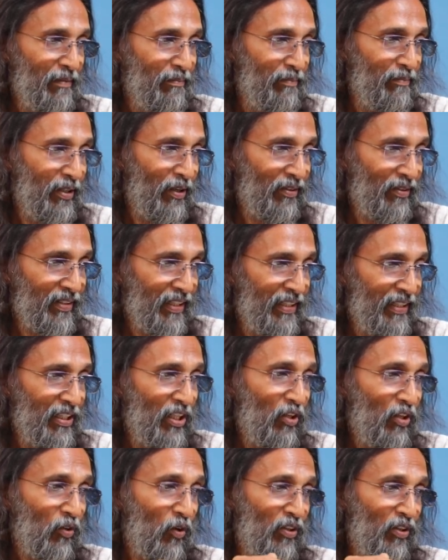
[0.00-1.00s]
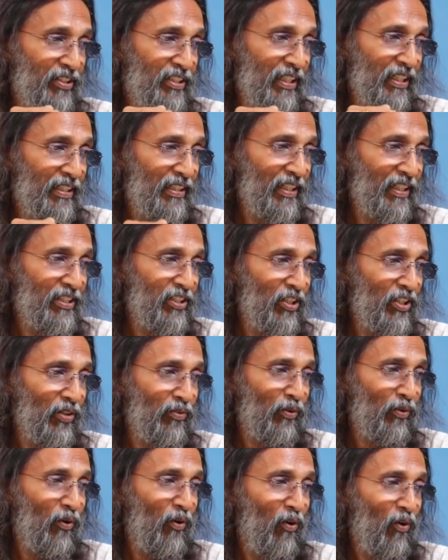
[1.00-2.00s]
Beyond that, consecration
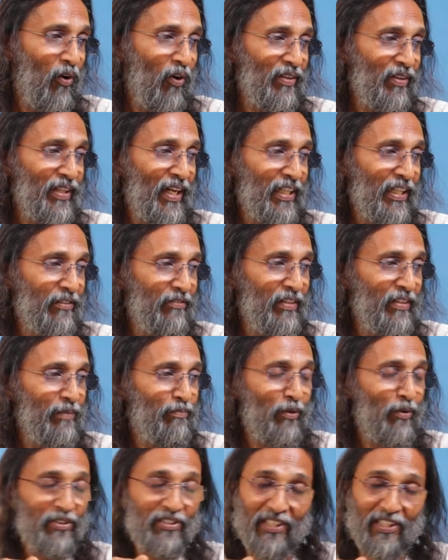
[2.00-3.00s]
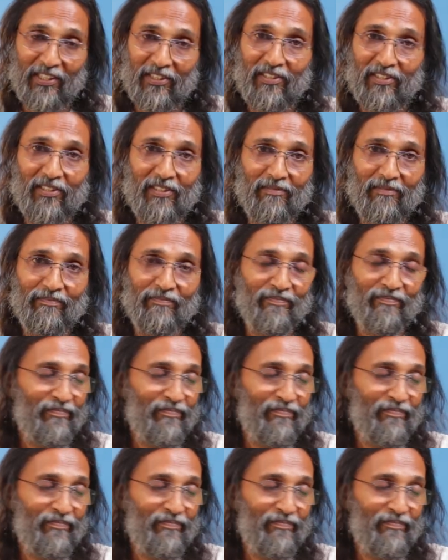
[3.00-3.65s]
of all that we possess